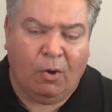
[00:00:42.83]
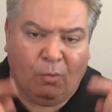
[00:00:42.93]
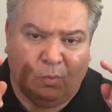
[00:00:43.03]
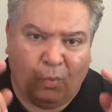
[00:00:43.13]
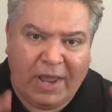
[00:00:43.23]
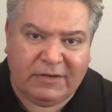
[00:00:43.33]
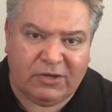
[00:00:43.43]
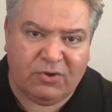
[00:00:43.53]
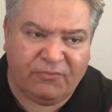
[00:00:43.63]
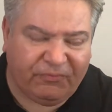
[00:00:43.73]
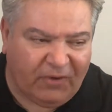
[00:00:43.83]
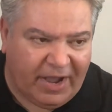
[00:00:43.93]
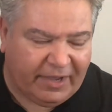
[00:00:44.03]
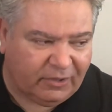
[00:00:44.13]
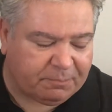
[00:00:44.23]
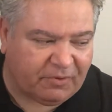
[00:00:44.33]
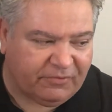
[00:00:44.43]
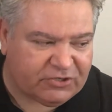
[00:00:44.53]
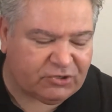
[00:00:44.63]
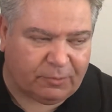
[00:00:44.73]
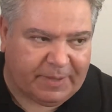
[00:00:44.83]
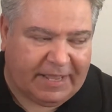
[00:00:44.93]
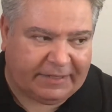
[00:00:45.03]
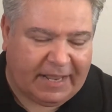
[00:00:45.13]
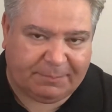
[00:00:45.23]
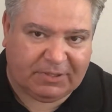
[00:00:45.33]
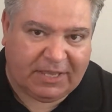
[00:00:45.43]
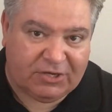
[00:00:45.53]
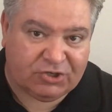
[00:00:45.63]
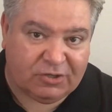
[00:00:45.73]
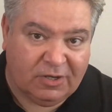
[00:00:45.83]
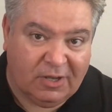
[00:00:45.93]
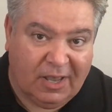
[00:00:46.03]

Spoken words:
when do you file a provisional patent application